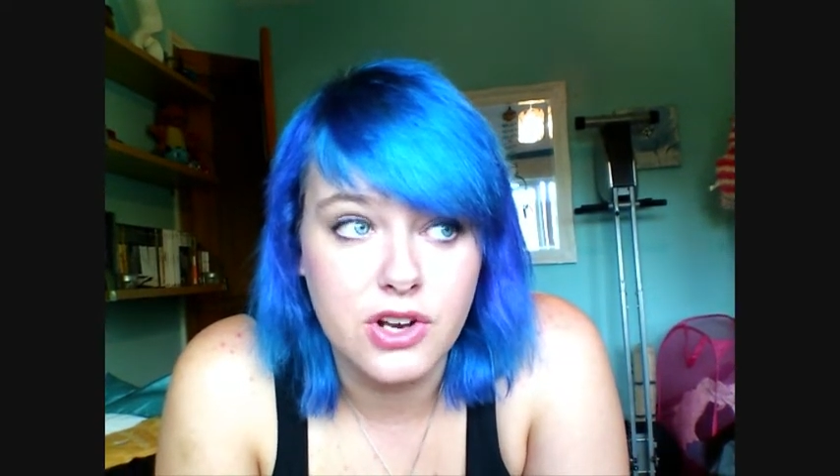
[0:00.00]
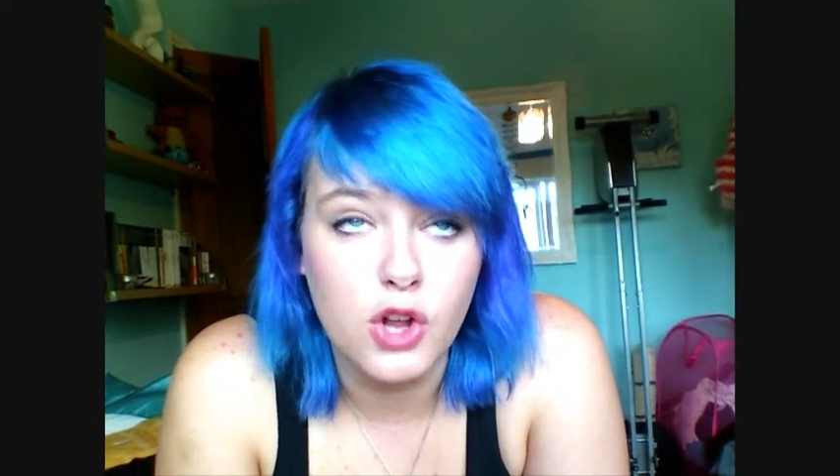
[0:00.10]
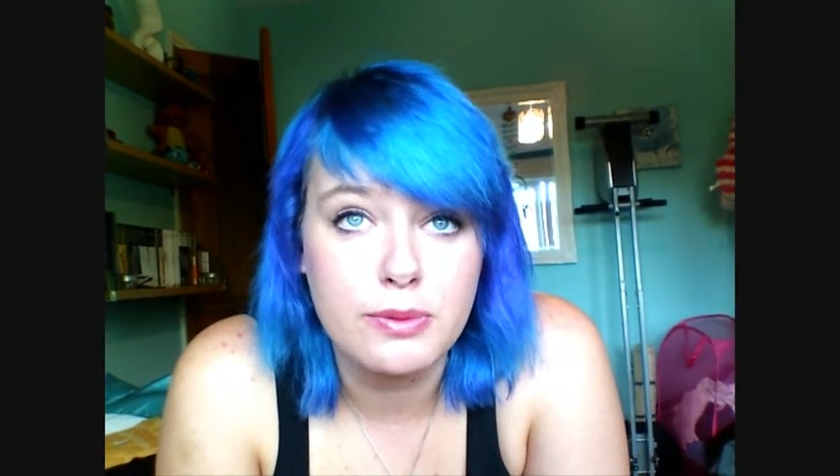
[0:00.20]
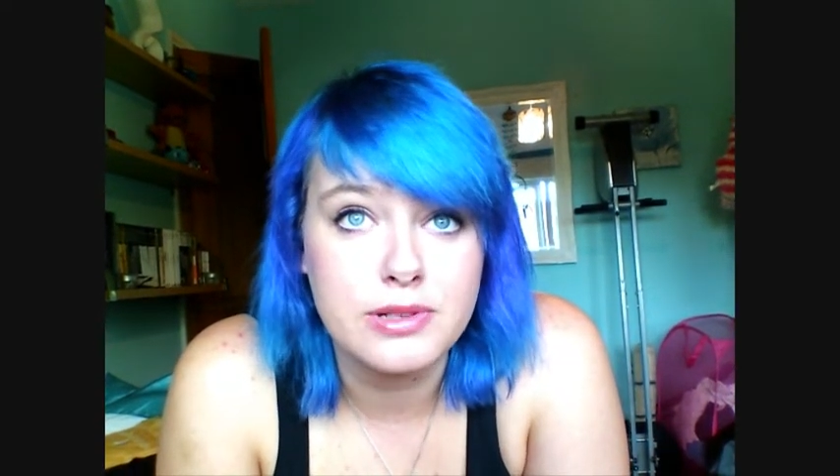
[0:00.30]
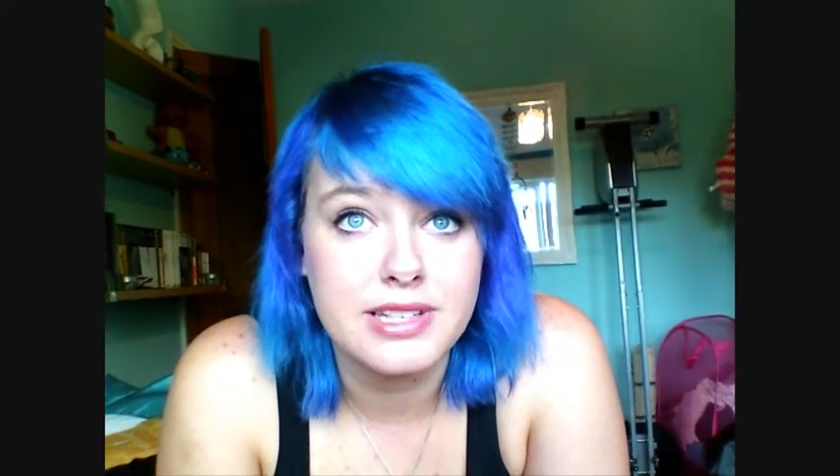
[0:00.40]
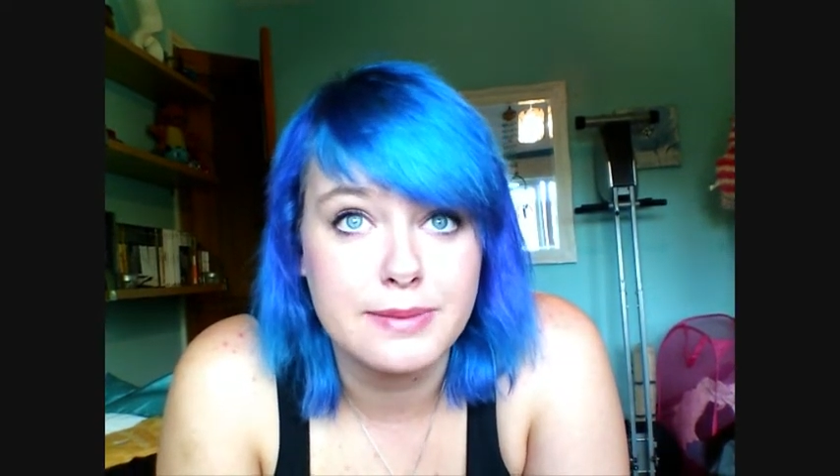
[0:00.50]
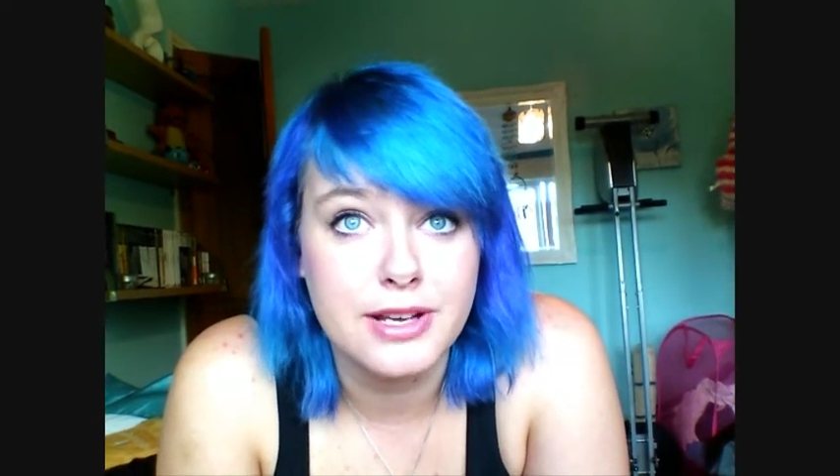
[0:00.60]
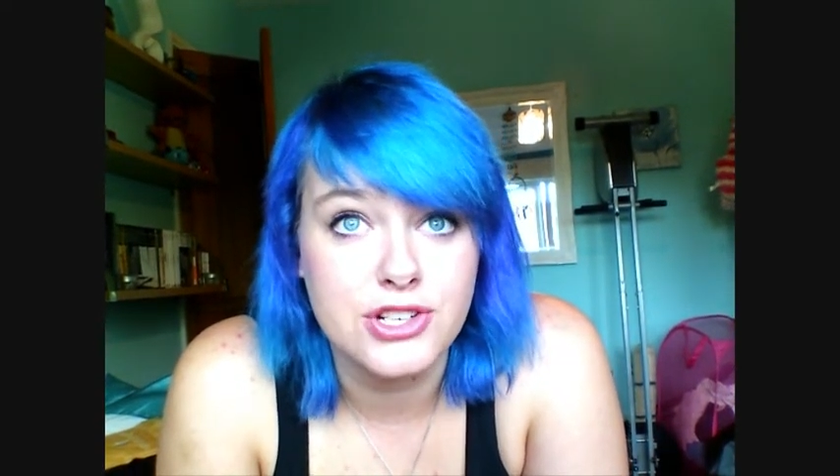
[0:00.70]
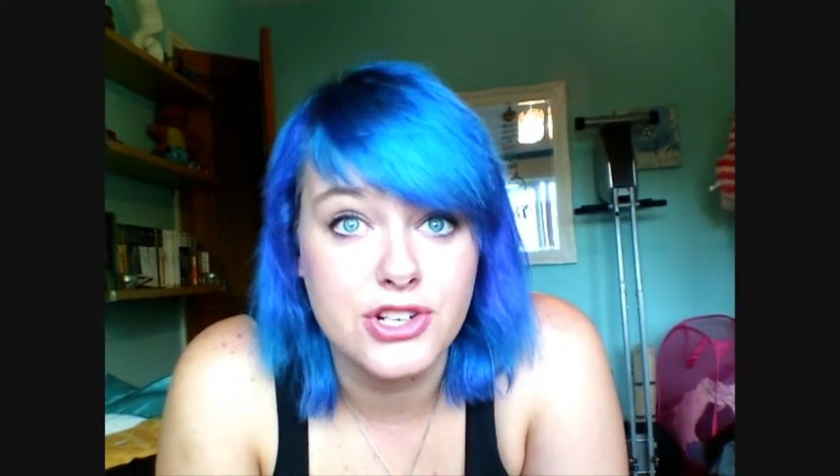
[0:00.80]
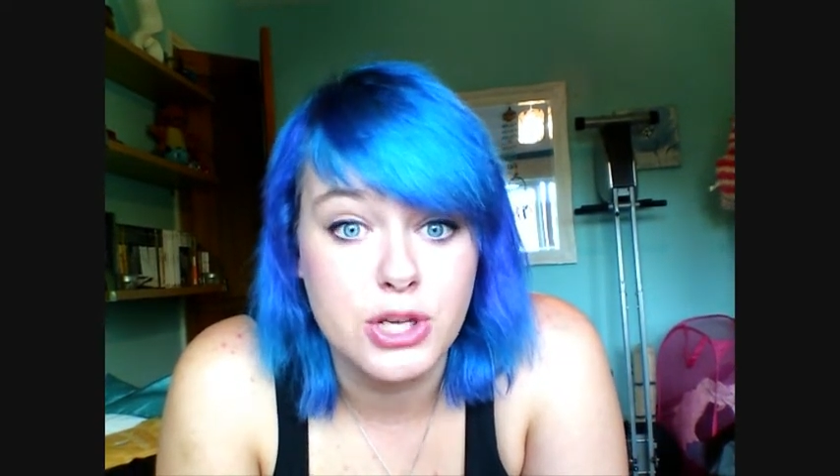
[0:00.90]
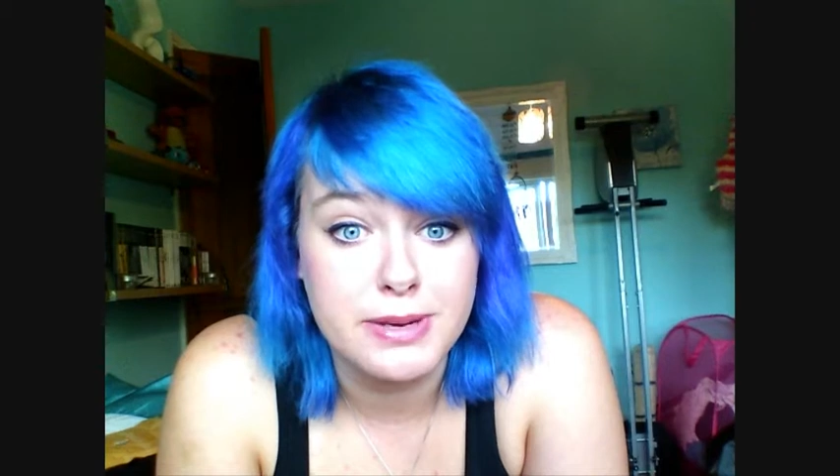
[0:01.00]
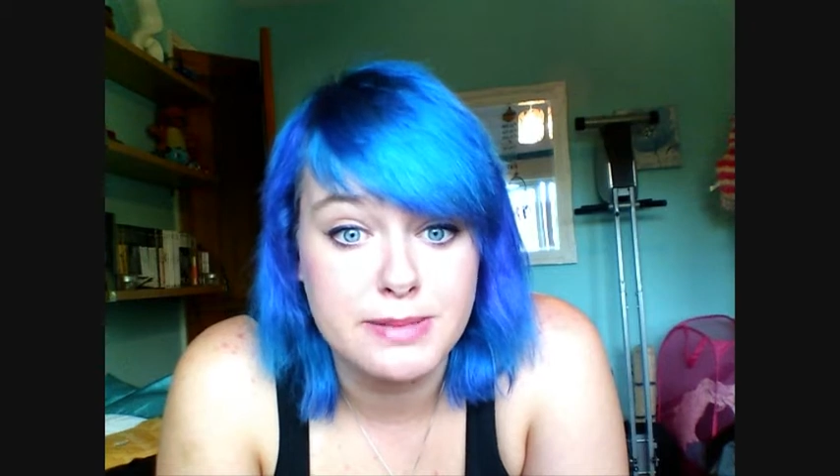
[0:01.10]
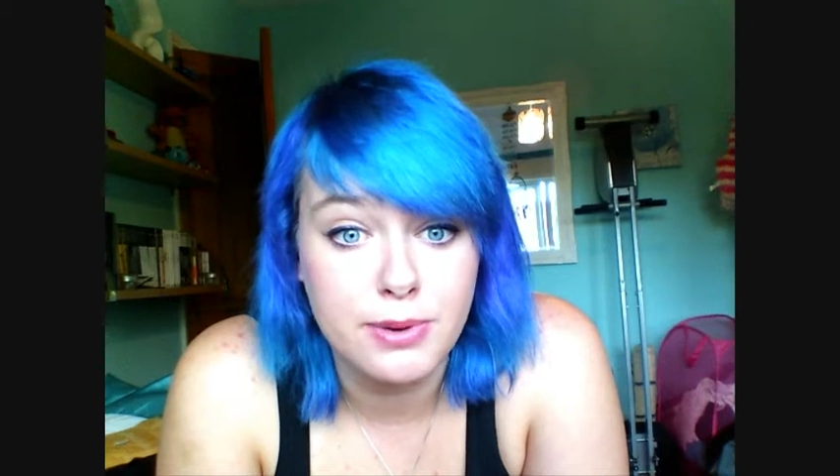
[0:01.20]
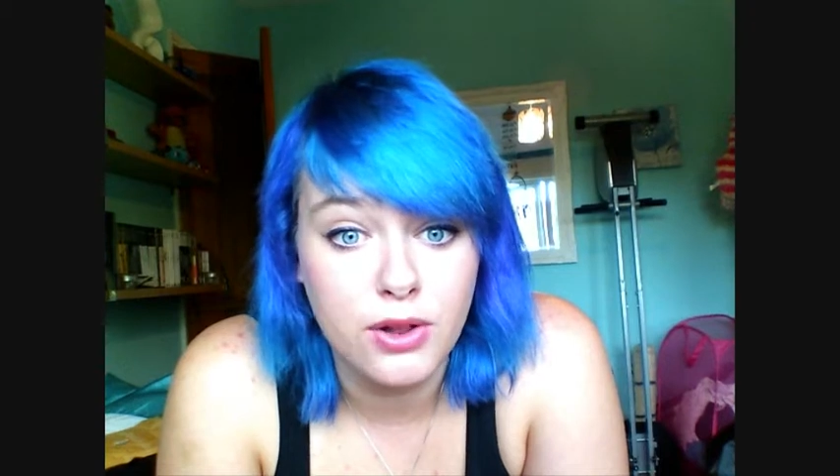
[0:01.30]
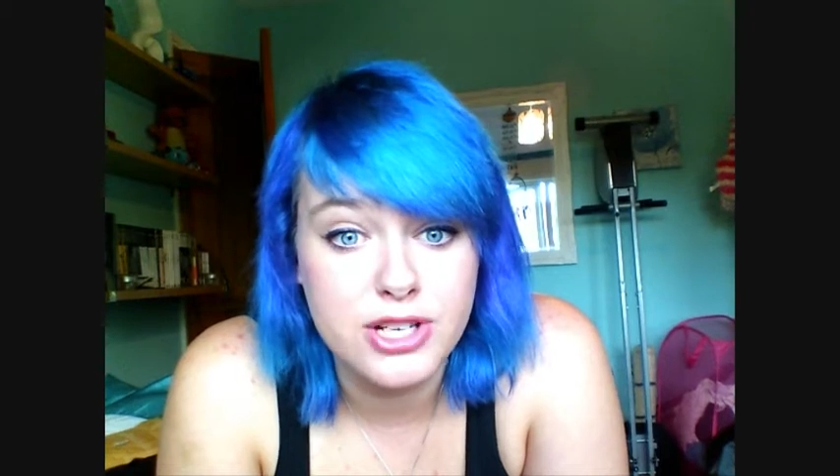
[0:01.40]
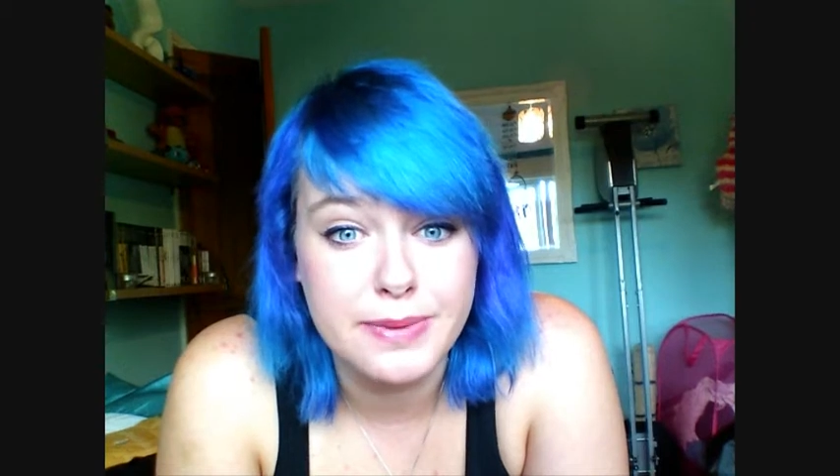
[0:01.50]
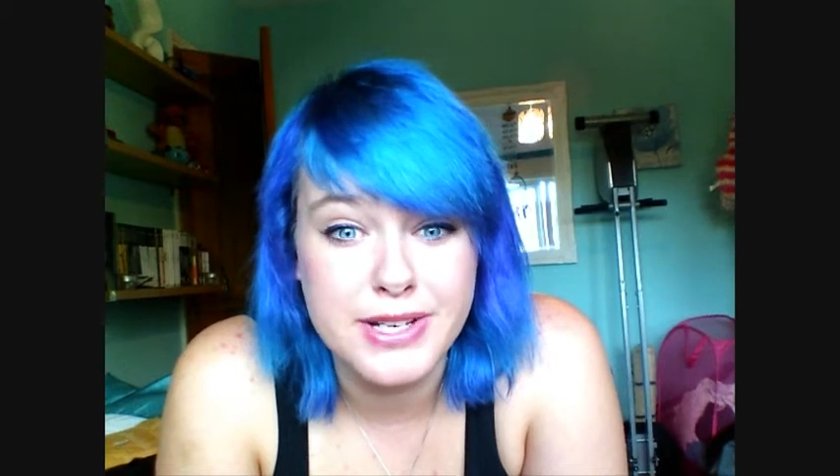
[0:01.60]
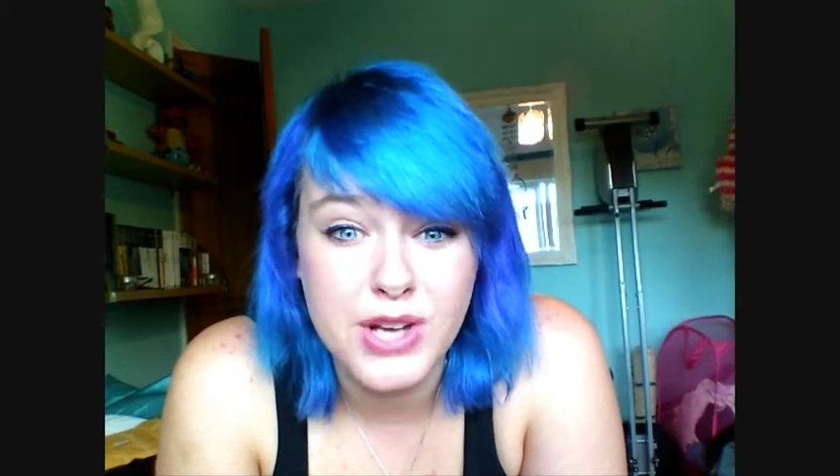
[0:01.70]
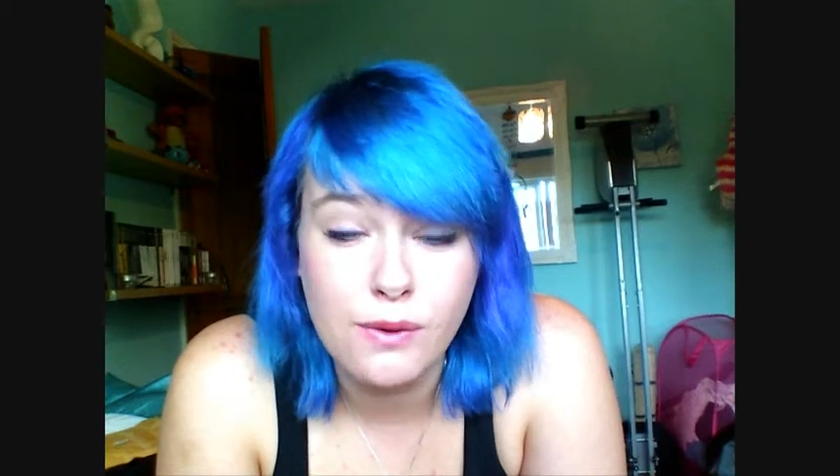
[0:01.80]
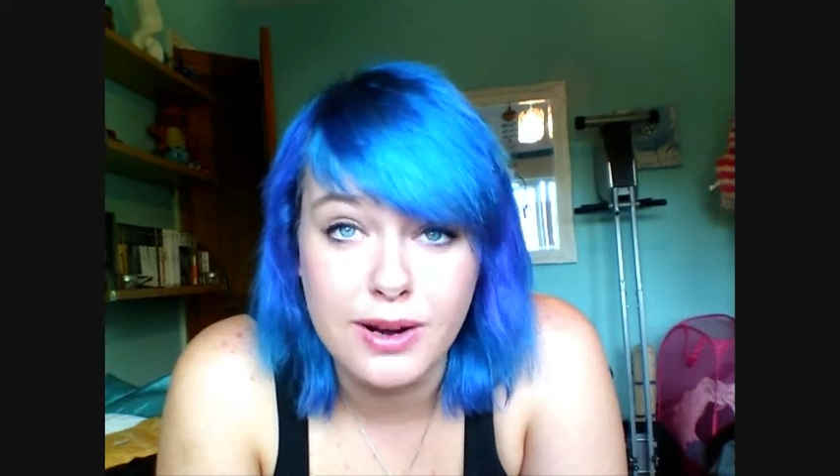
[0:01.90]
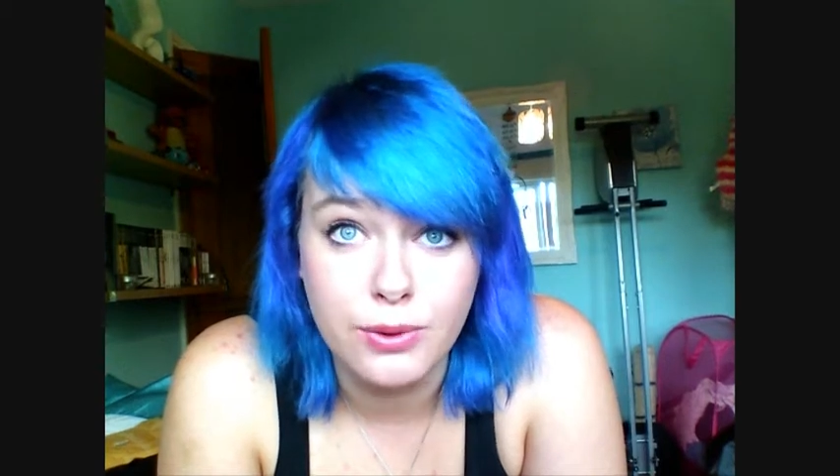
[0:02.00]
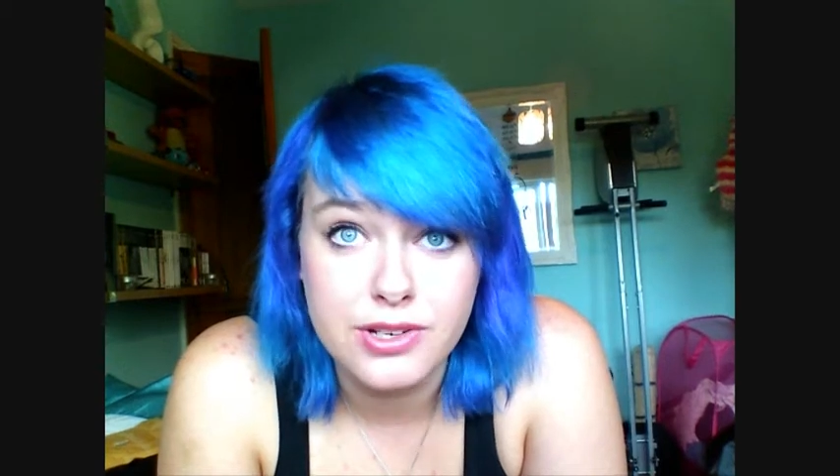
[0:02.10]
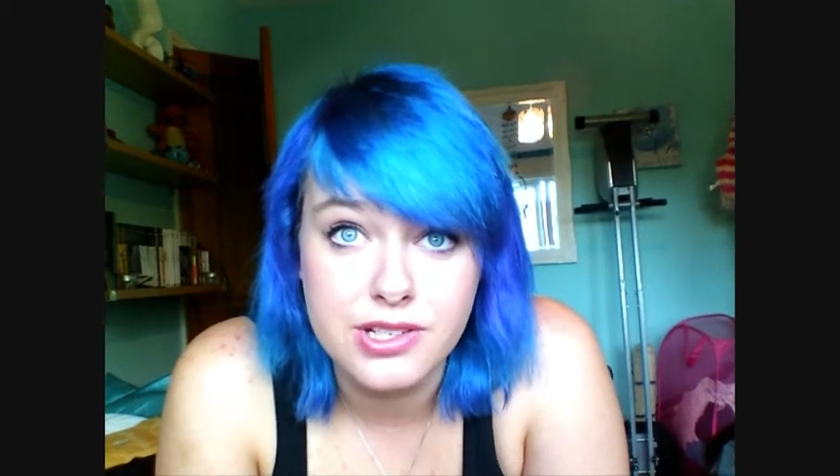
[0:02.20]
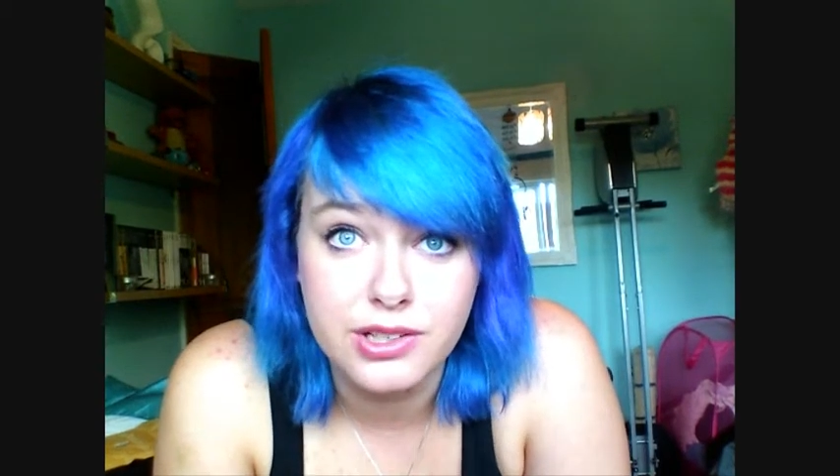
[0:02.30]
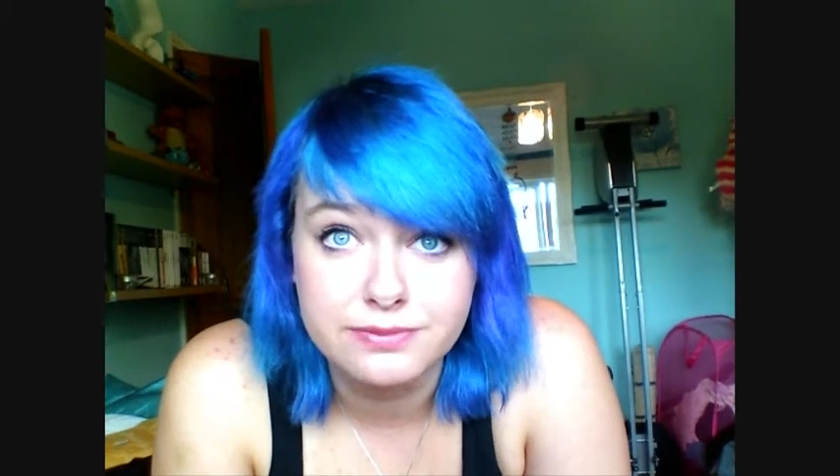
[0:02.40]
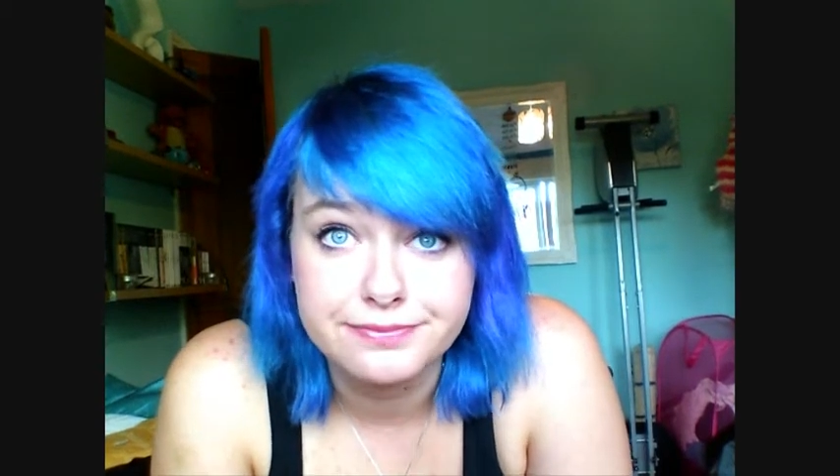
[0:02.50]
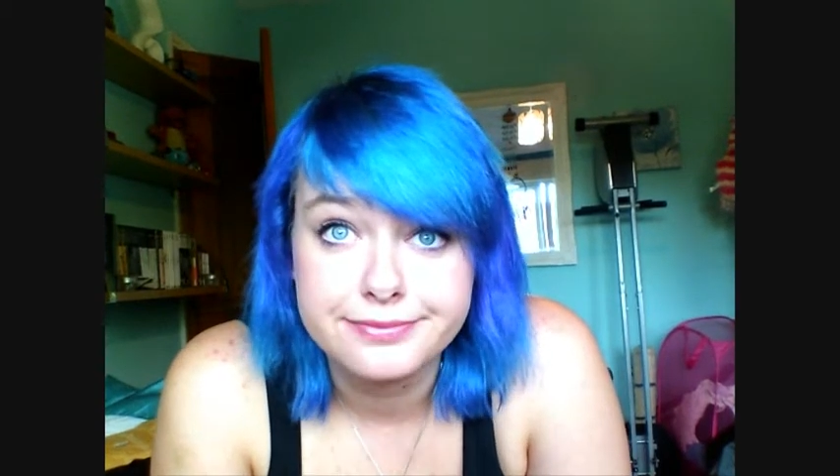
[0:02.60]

A lot of people telling me I should just go back to blonde, but I don't really want to.